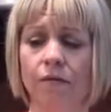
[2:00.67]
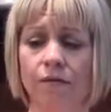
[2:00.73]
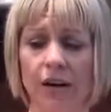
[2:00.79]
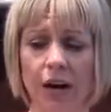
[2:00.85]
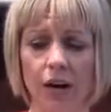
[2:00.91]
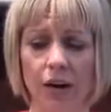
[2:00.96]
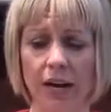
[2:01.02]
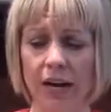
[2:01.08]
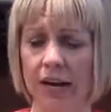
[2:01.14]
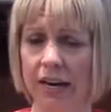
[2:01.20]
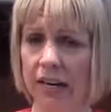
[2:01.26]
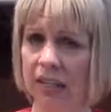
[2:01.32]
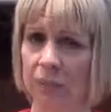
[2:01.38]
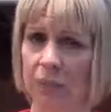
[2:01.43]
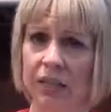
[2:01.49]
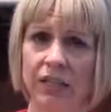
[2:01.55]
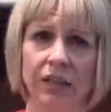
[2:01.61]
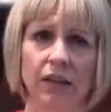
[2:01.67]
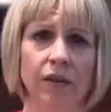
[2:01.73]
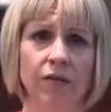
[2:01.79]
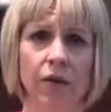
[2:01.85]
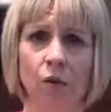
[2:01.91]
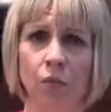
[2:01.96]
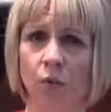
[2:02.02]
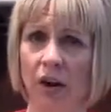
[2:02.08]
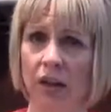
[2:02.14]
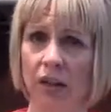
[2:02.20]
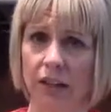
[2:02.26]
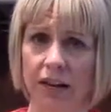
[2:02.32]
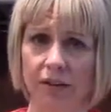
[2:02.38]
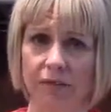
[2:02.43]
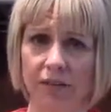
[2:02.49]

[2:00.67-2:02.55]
Very inexpensive, readily